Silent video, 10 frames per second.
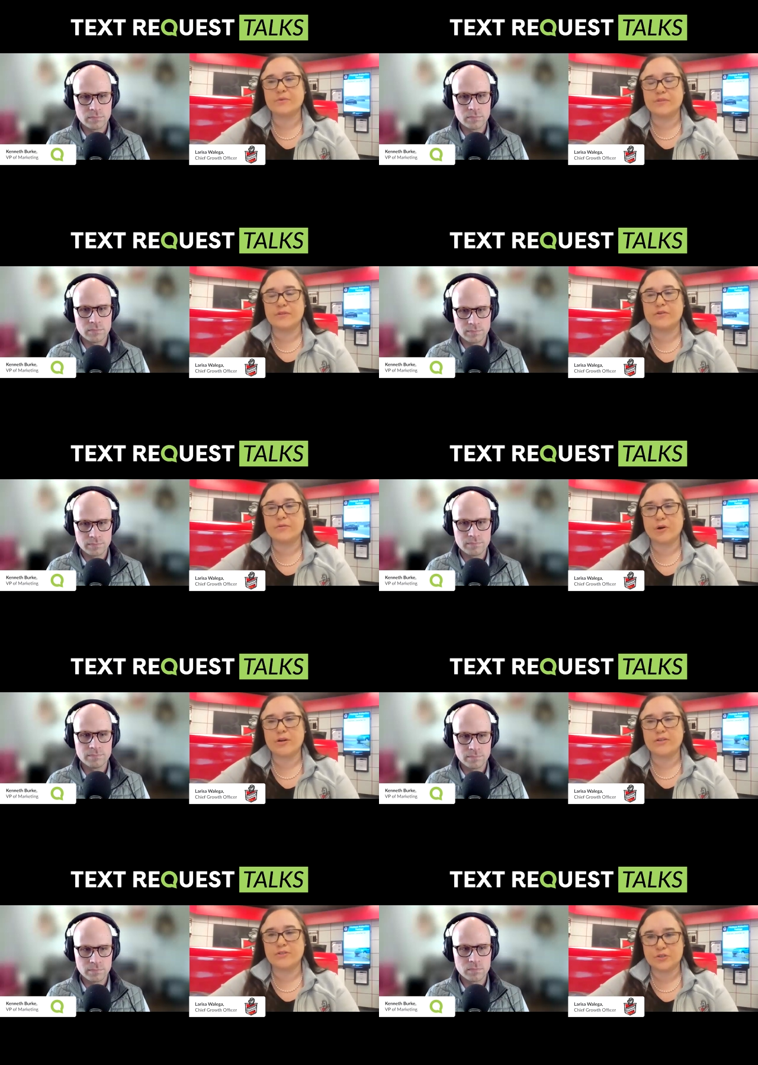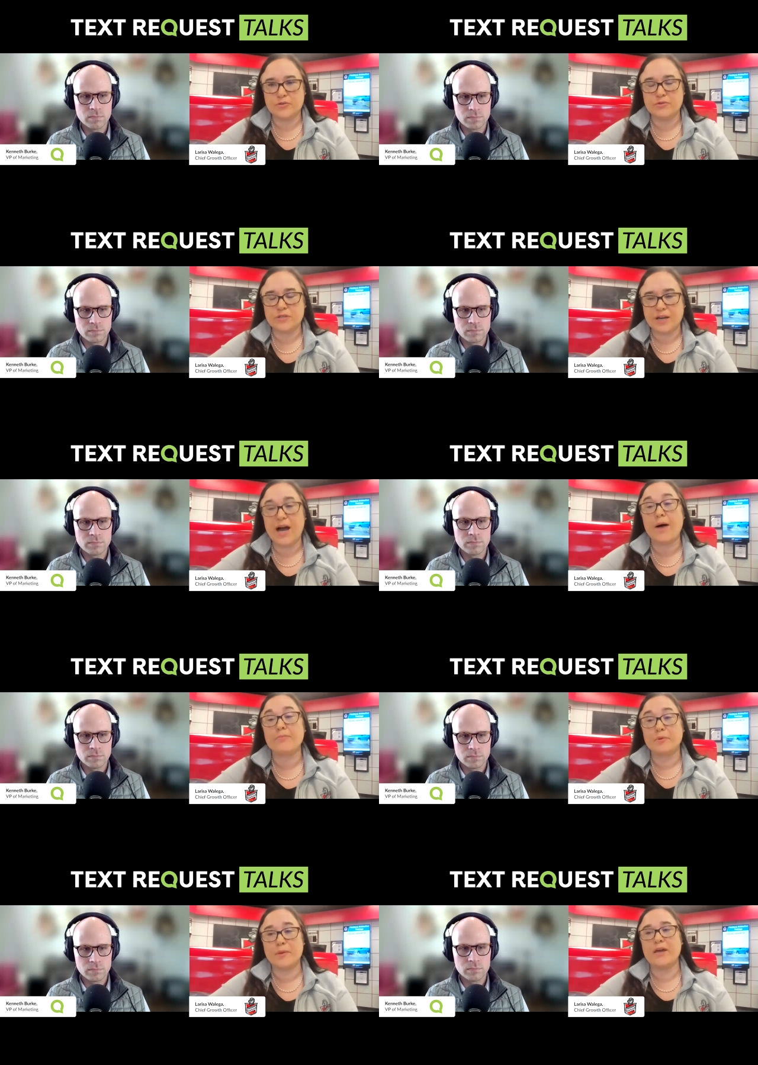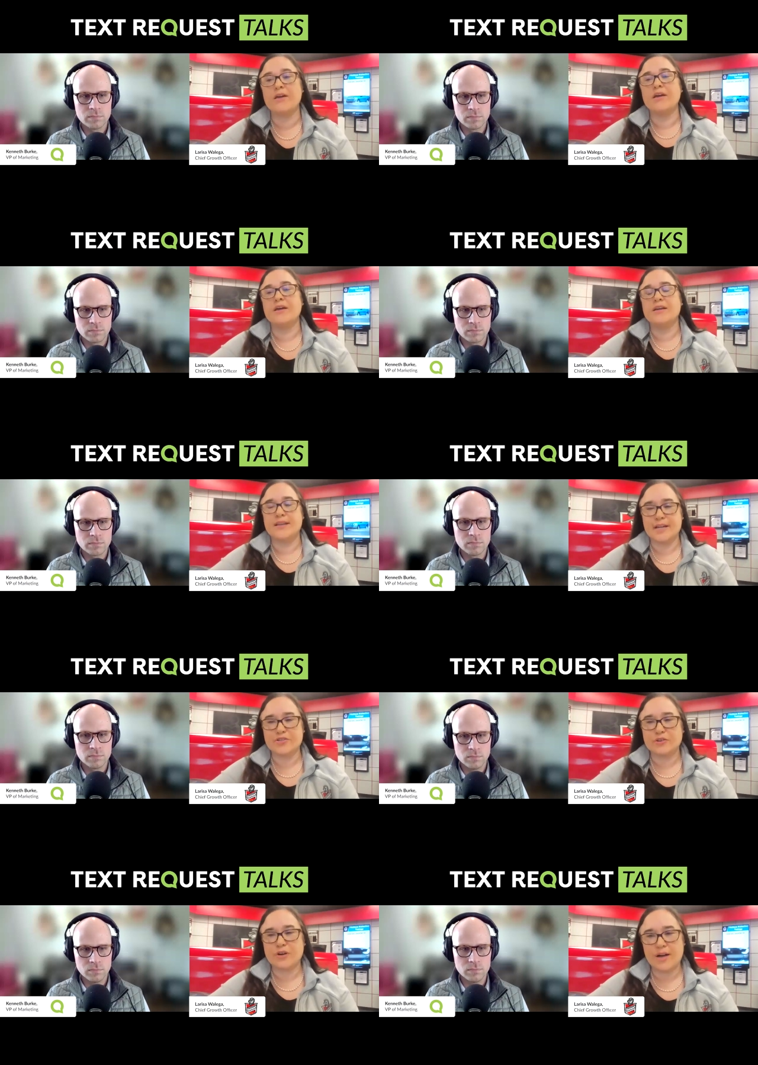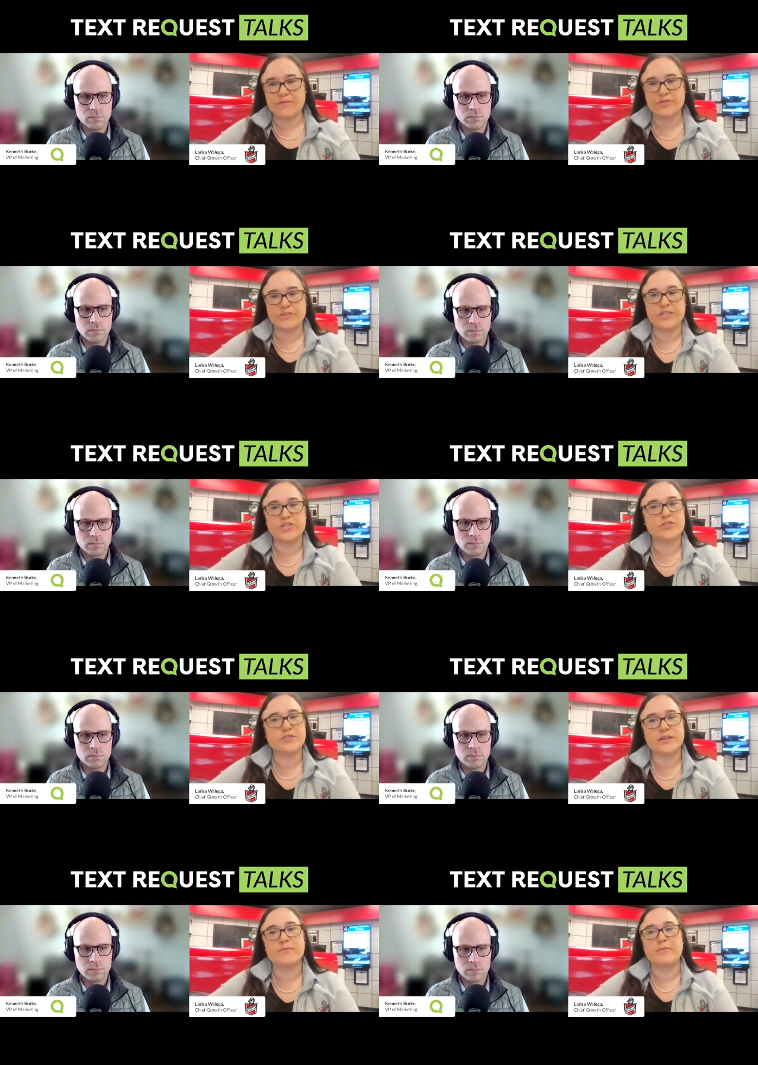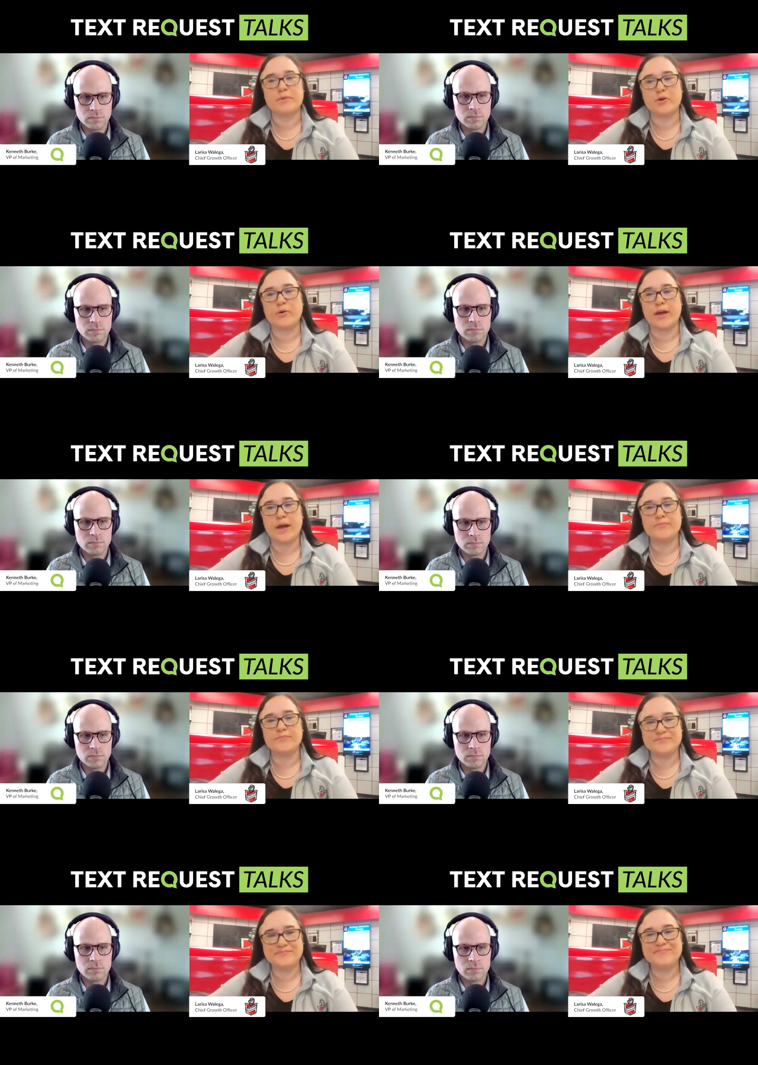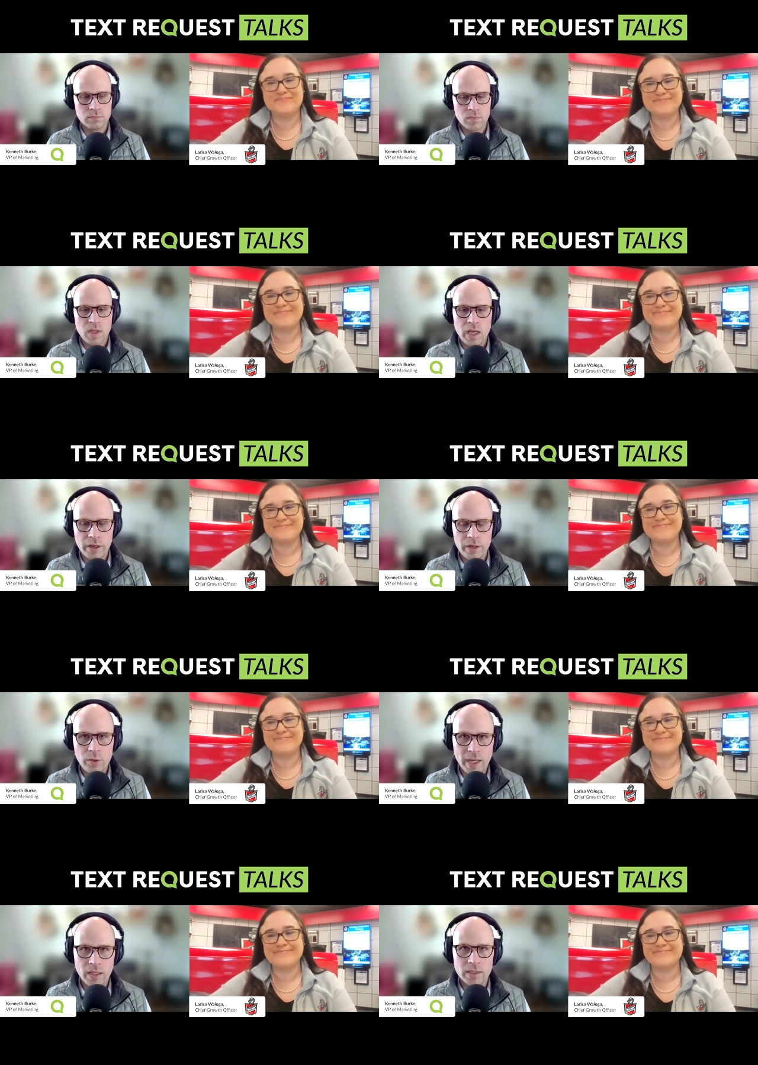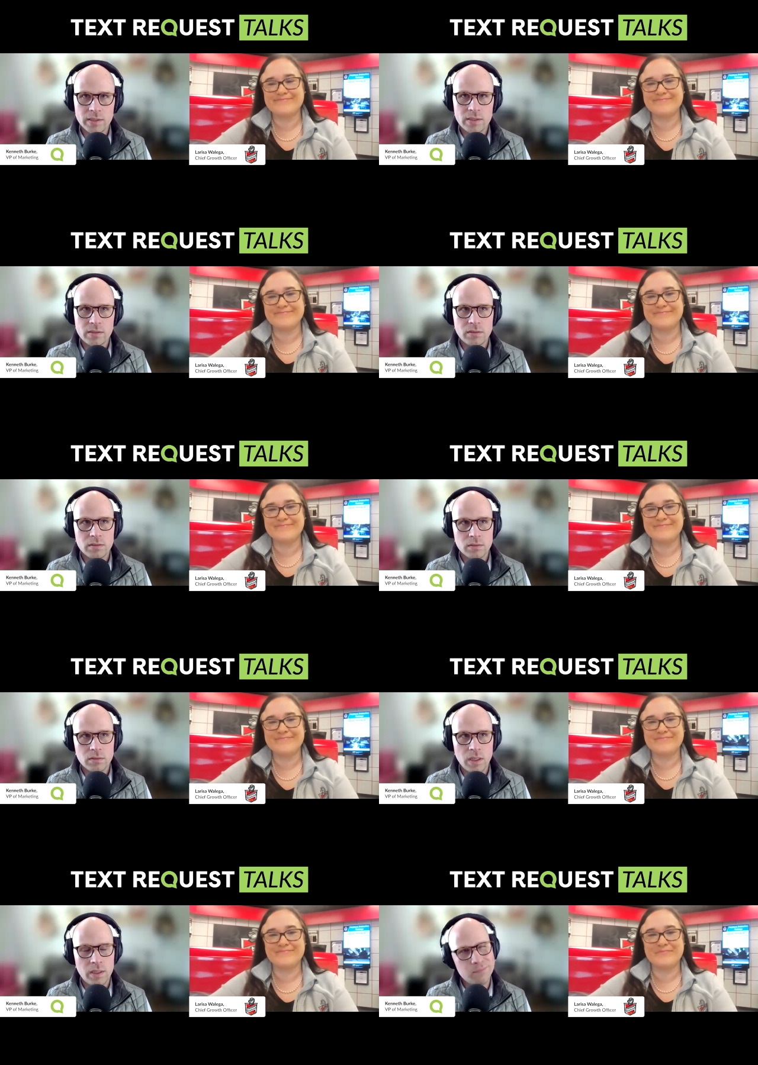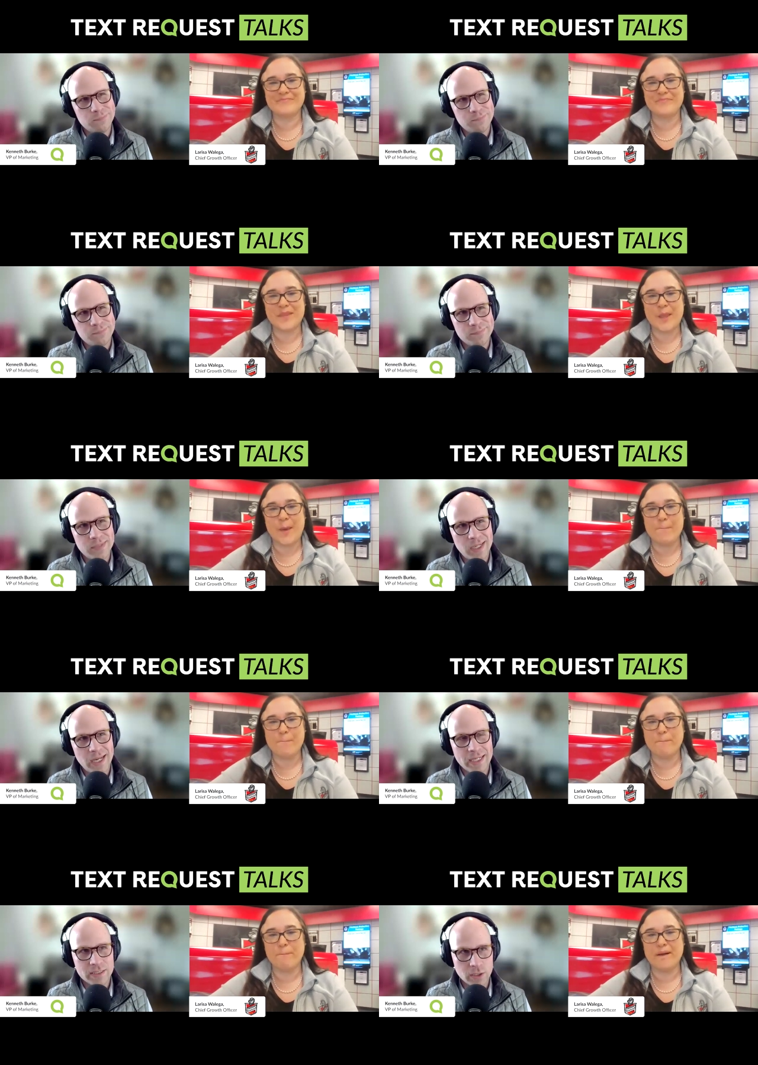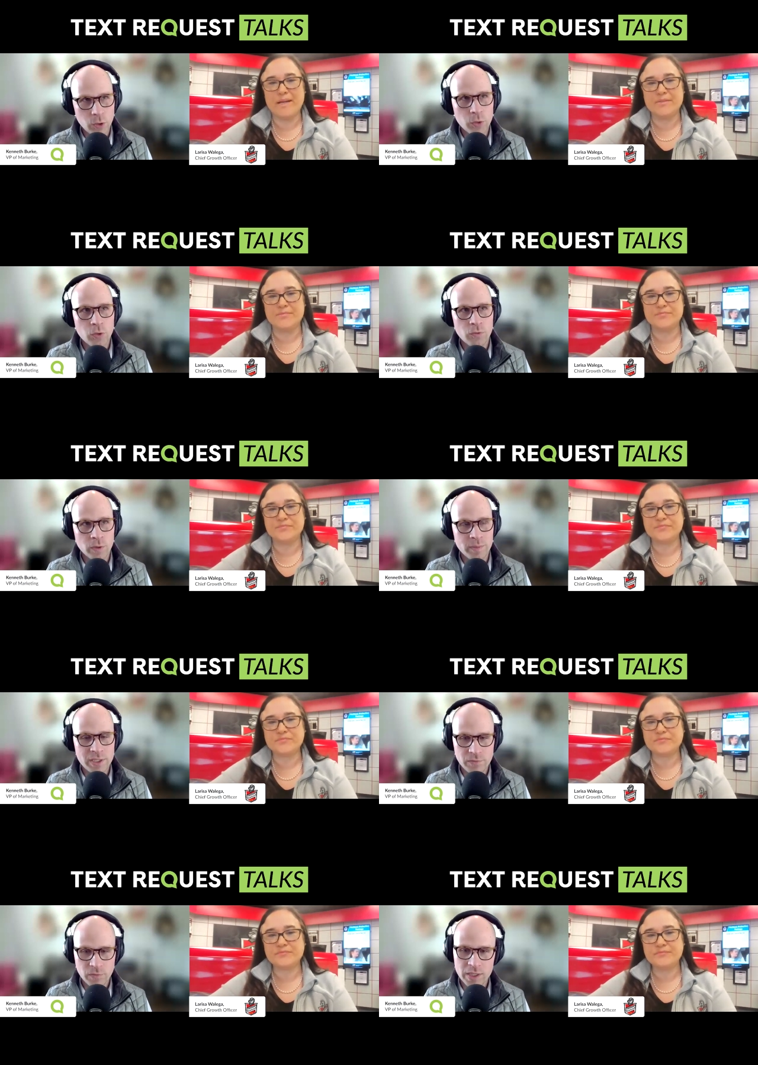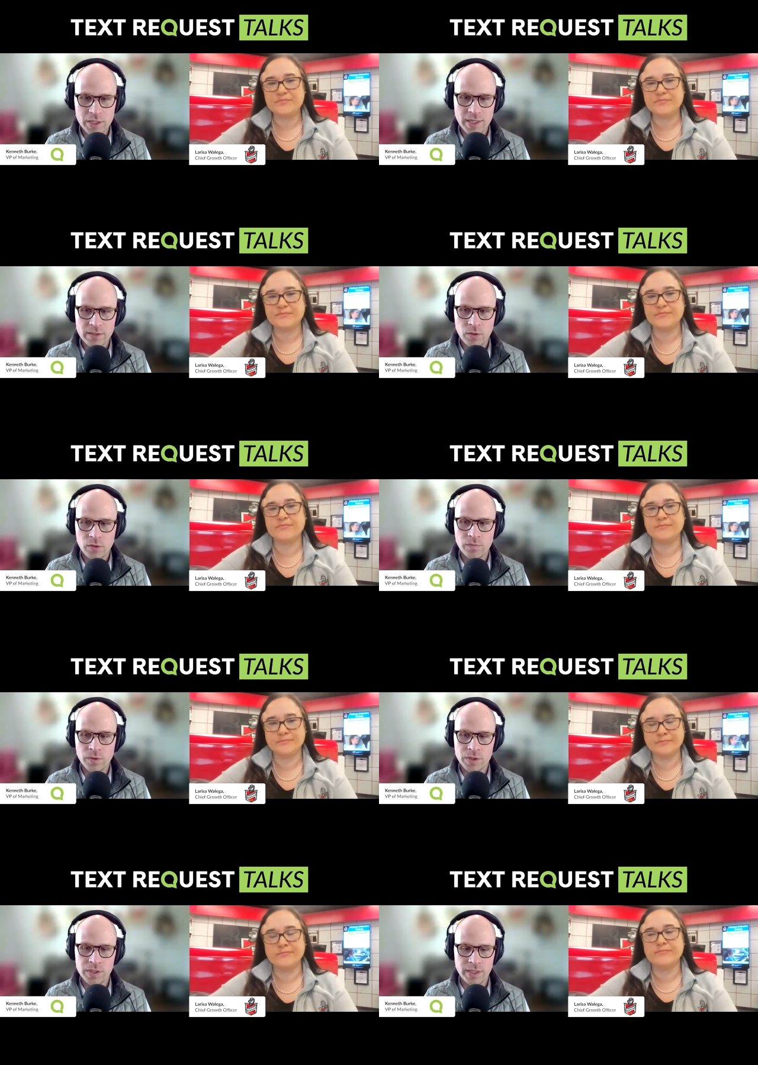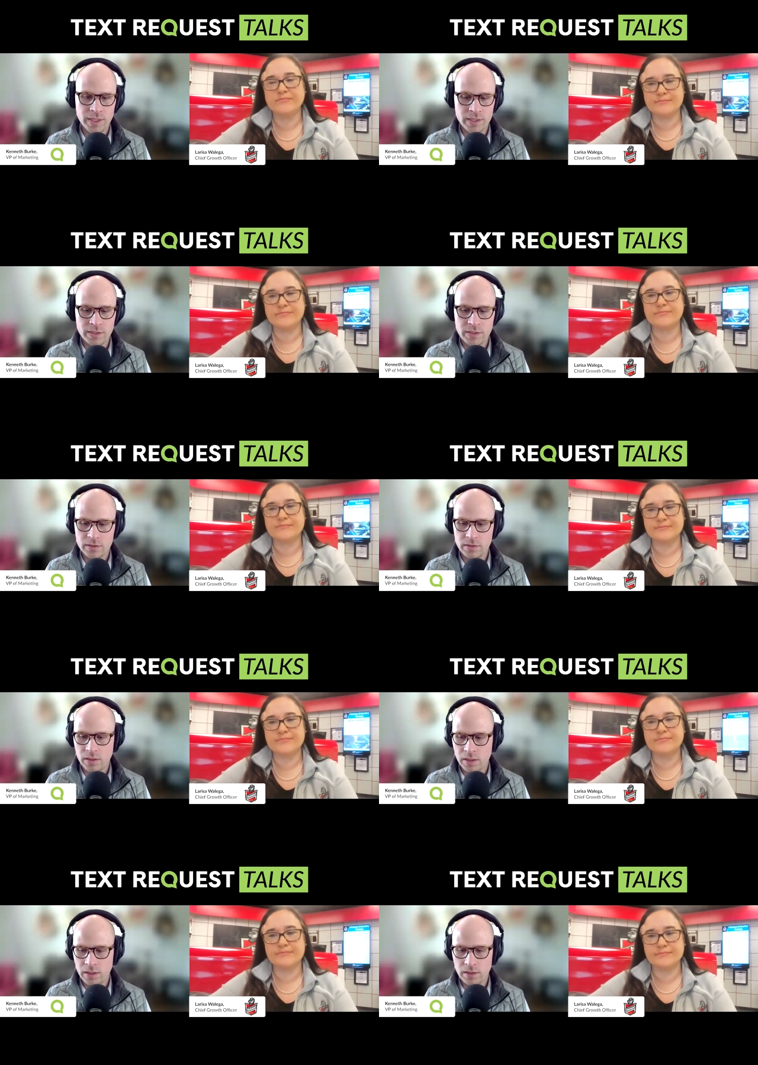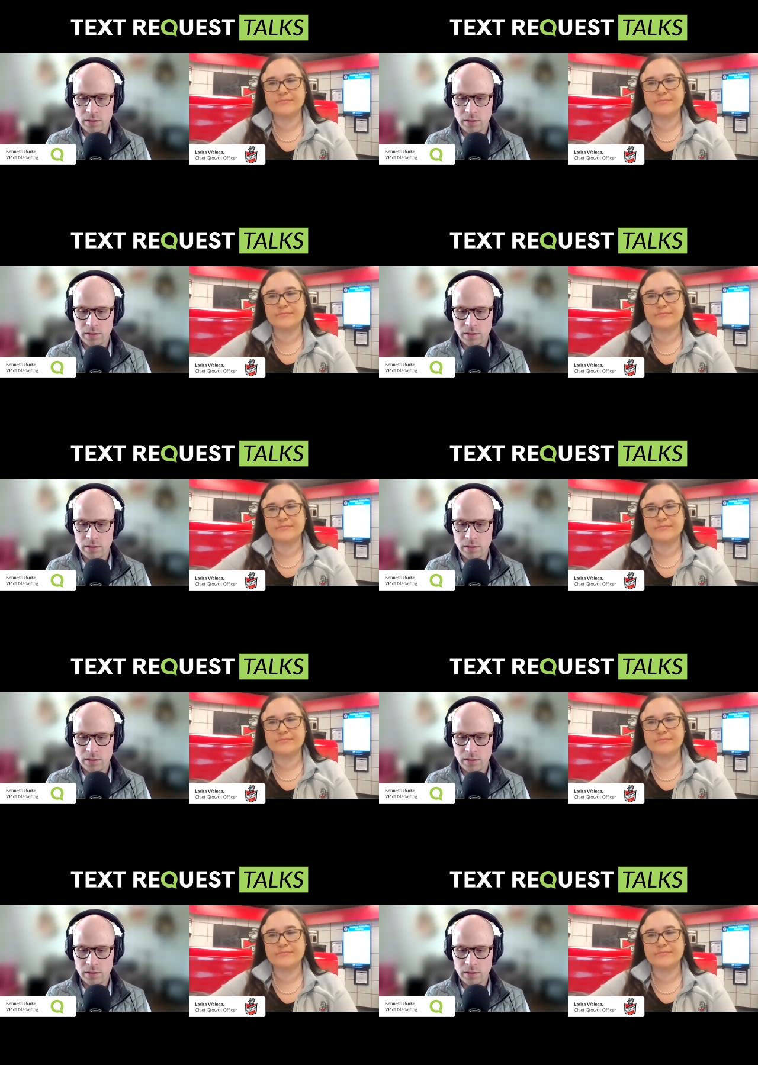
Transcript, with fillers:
Speaker 1: within your market too, to complement national conversations that might be going on.
Speaker 2: How do you balance, uh, I guess, local from each franchise owner versus uh,